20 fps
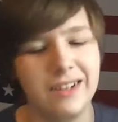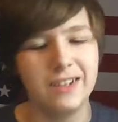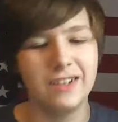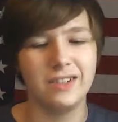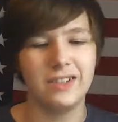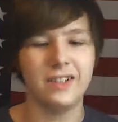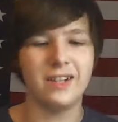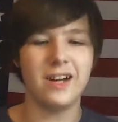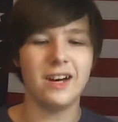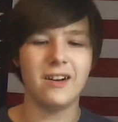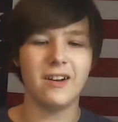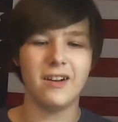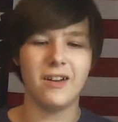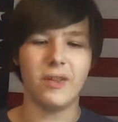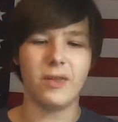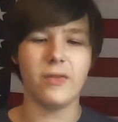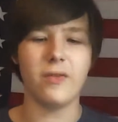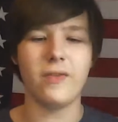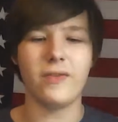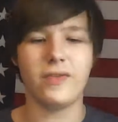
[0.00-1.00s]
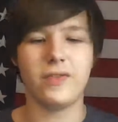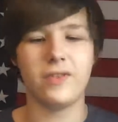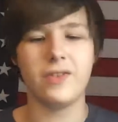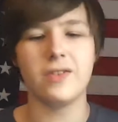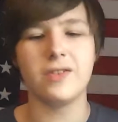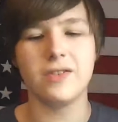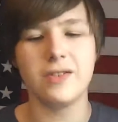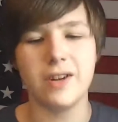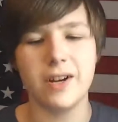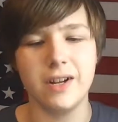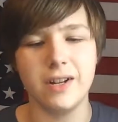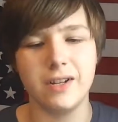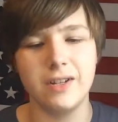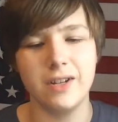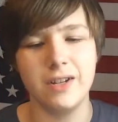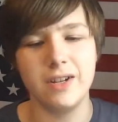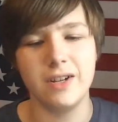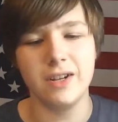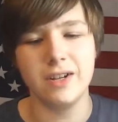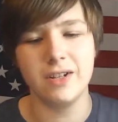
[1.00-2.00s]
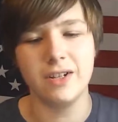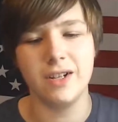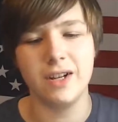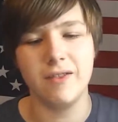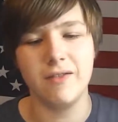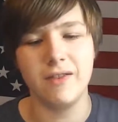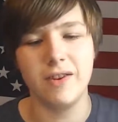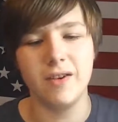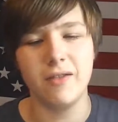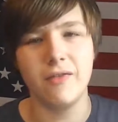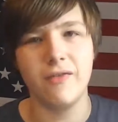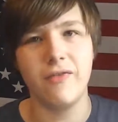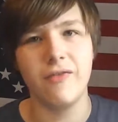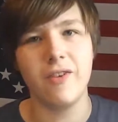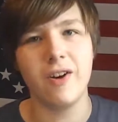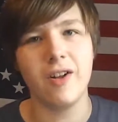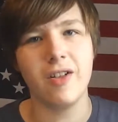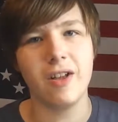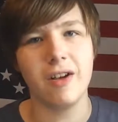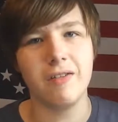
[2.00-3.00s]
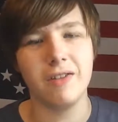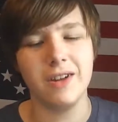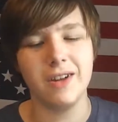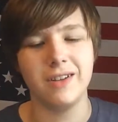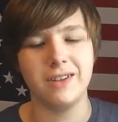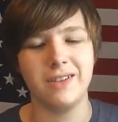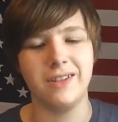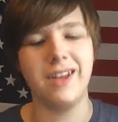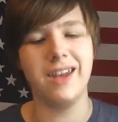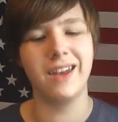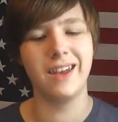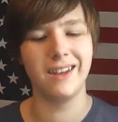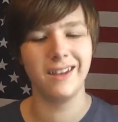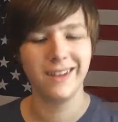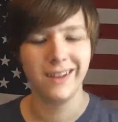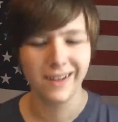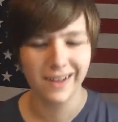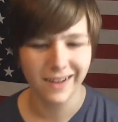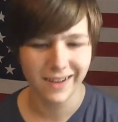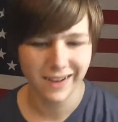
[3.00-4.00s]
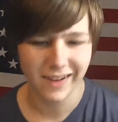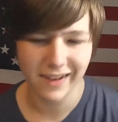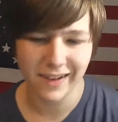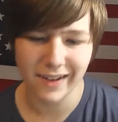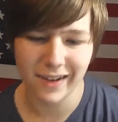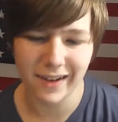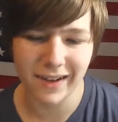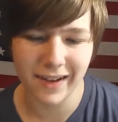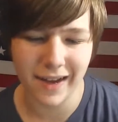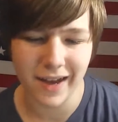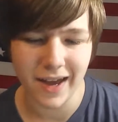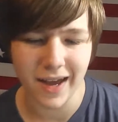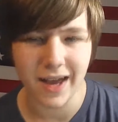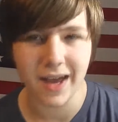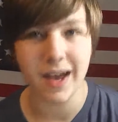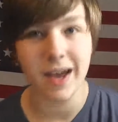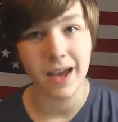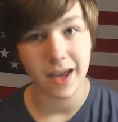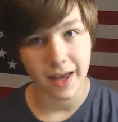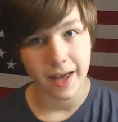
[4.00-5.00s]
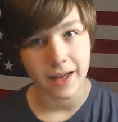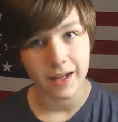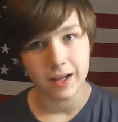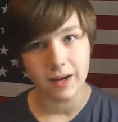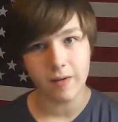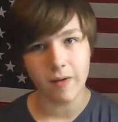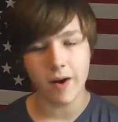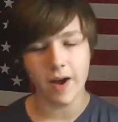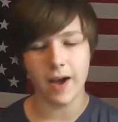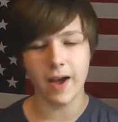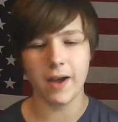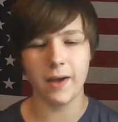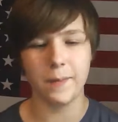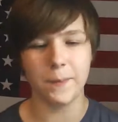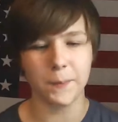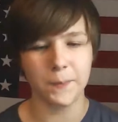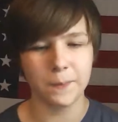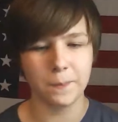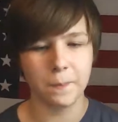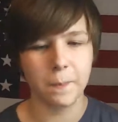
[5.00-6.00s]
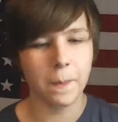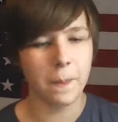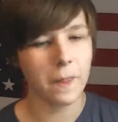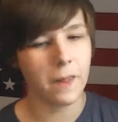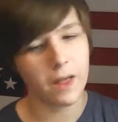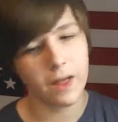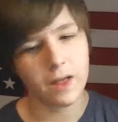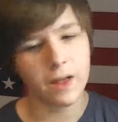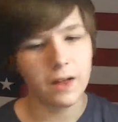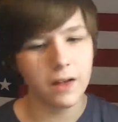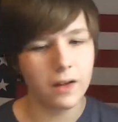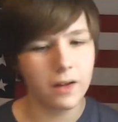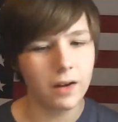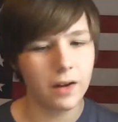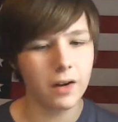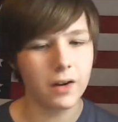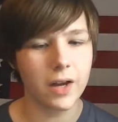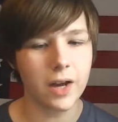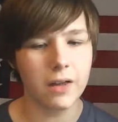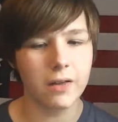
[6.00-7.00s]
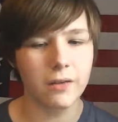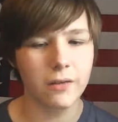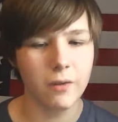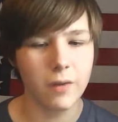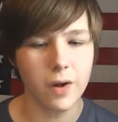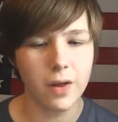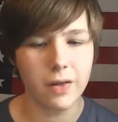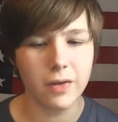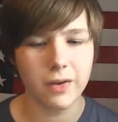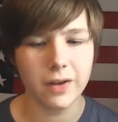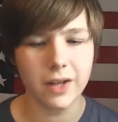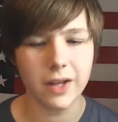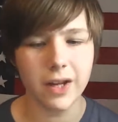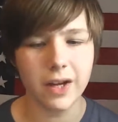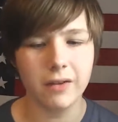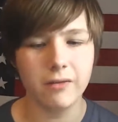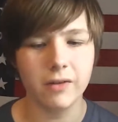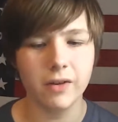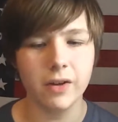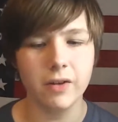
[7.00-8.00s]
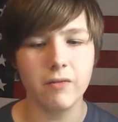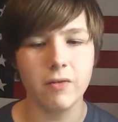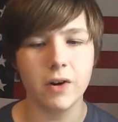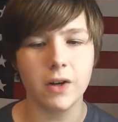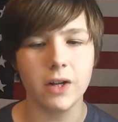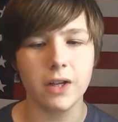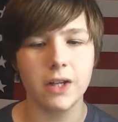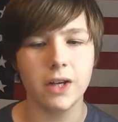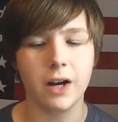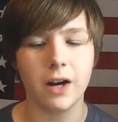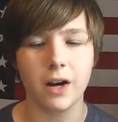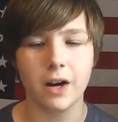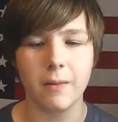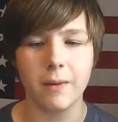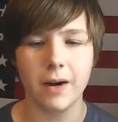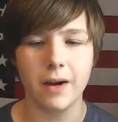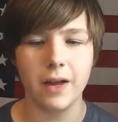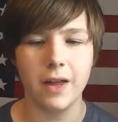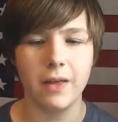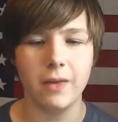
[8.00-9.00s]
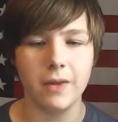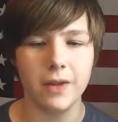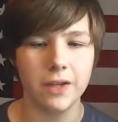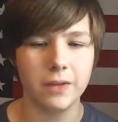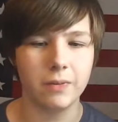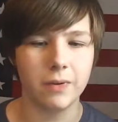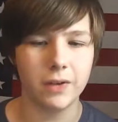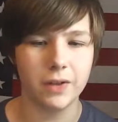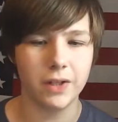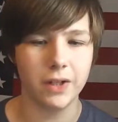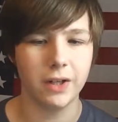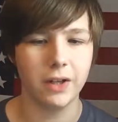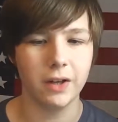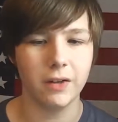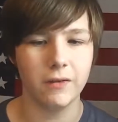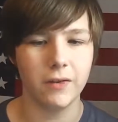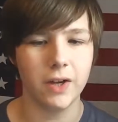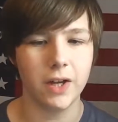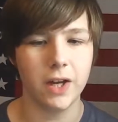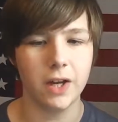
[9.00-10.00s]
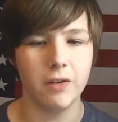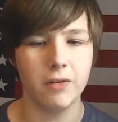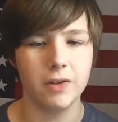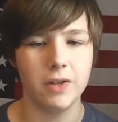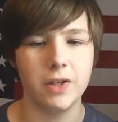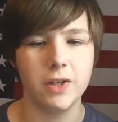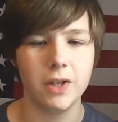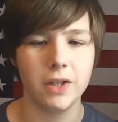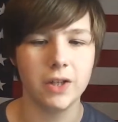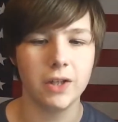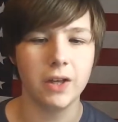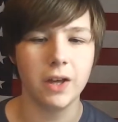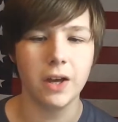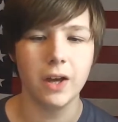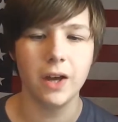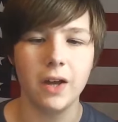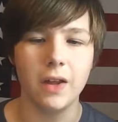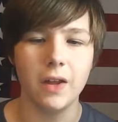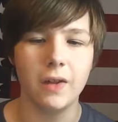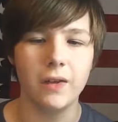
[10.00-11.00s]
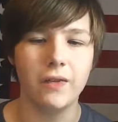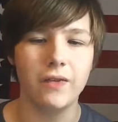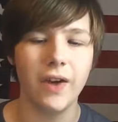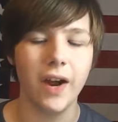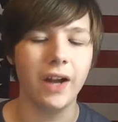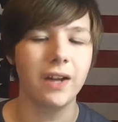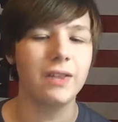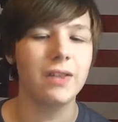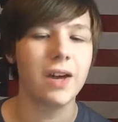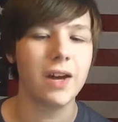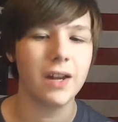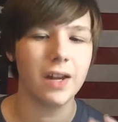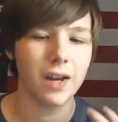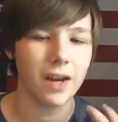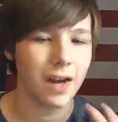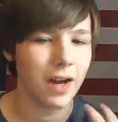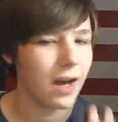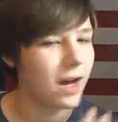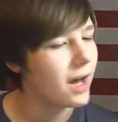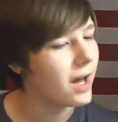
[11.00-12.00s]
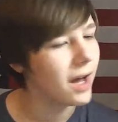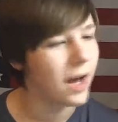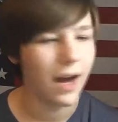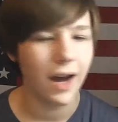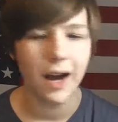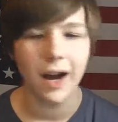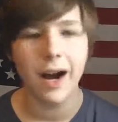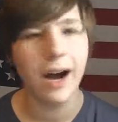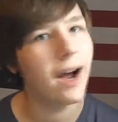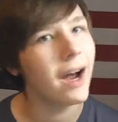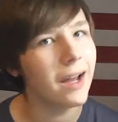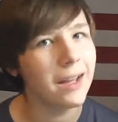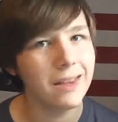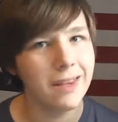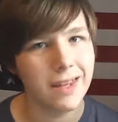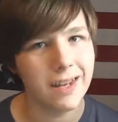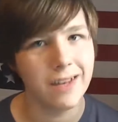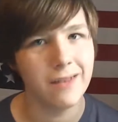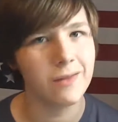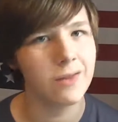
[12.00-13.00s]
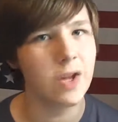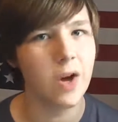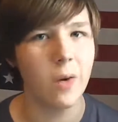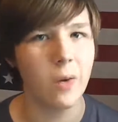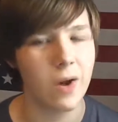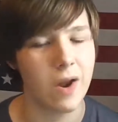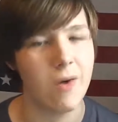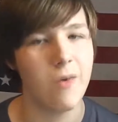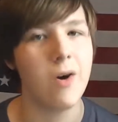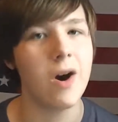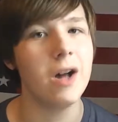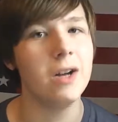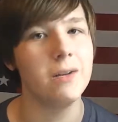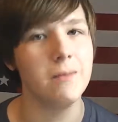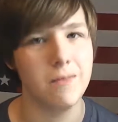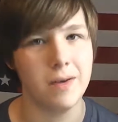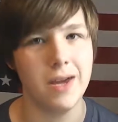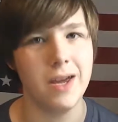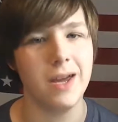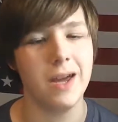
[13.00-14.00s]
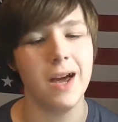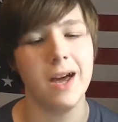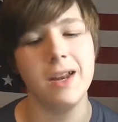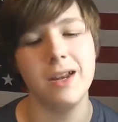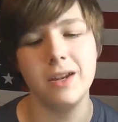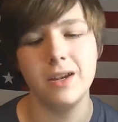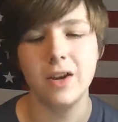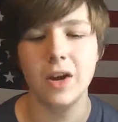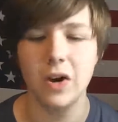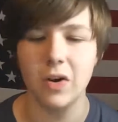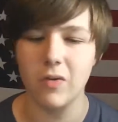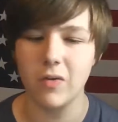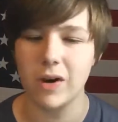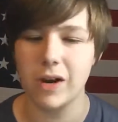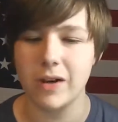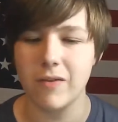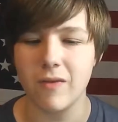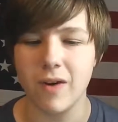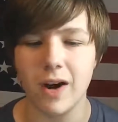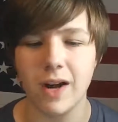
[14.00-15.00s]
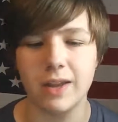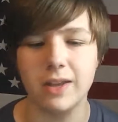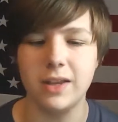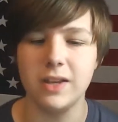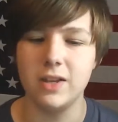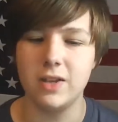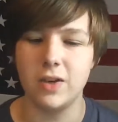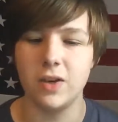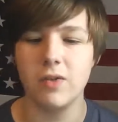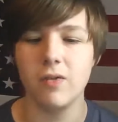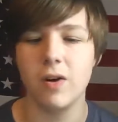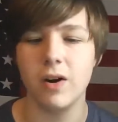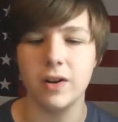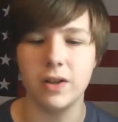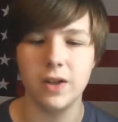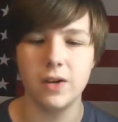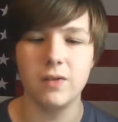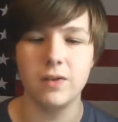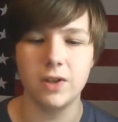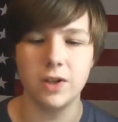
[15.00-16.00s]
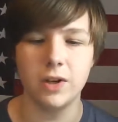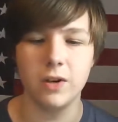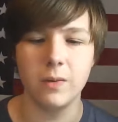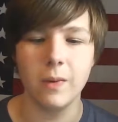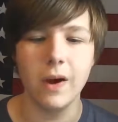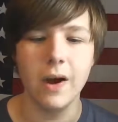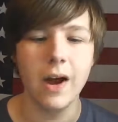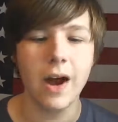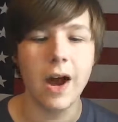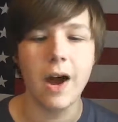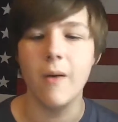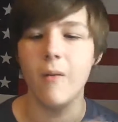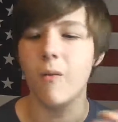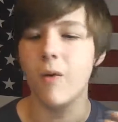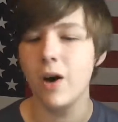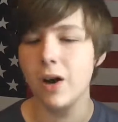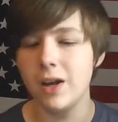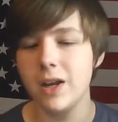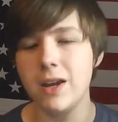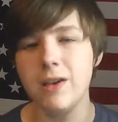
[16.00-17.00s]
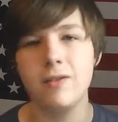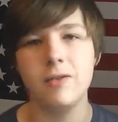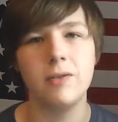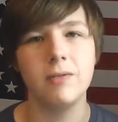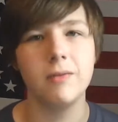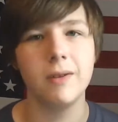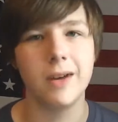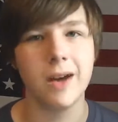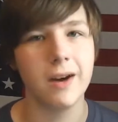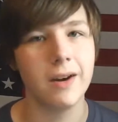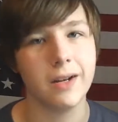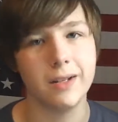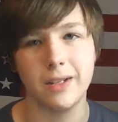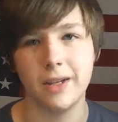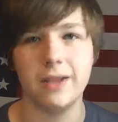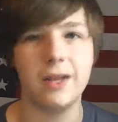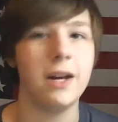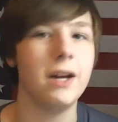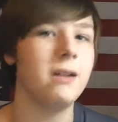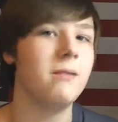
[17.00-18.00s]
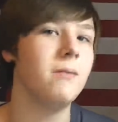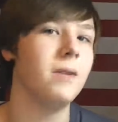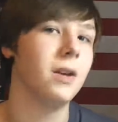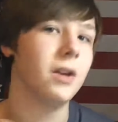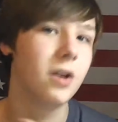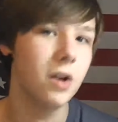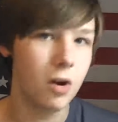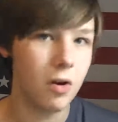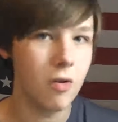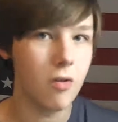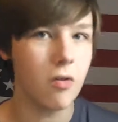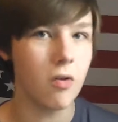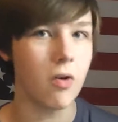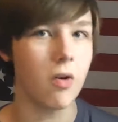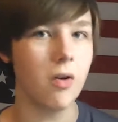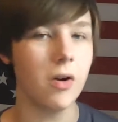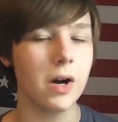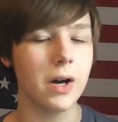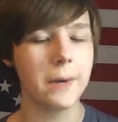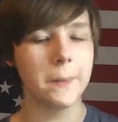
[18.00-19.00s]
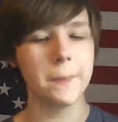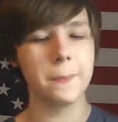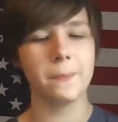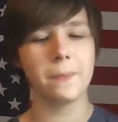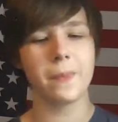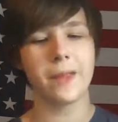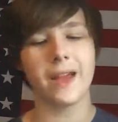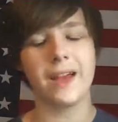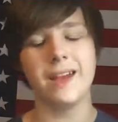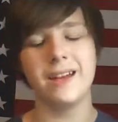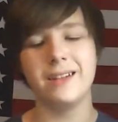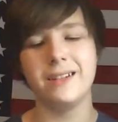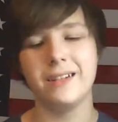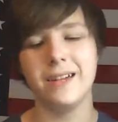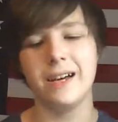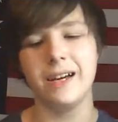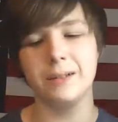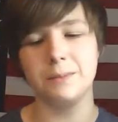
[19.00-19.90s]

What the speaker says: She got it at a thrift store and she doesn't even know what Fallout is. Anyway, okay, the one thing that I really want to talk about in this particular video is just the fact that I didn't even know what I wanted to be. I didn't know what I wanted to do on YouTube. I wanted a YouTube account because I thought it'd be cool, and